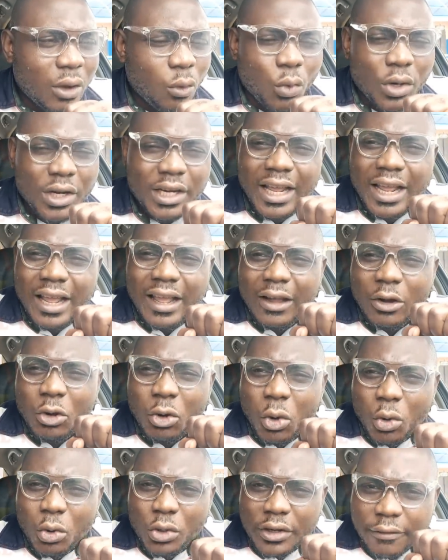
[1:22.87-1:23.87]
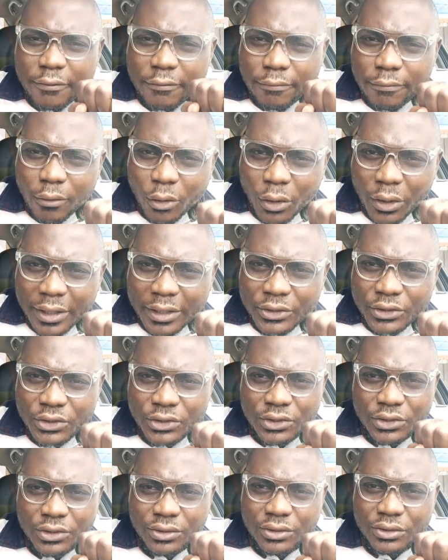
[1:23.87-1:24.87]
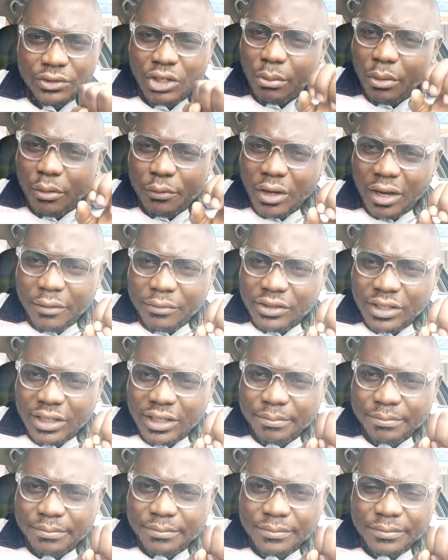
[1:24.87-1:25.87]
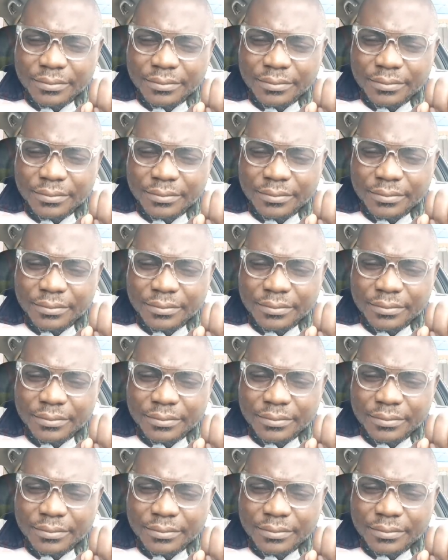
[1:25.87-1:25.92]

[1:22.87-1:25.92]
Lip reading: with a golden voice. Some of you have seen him,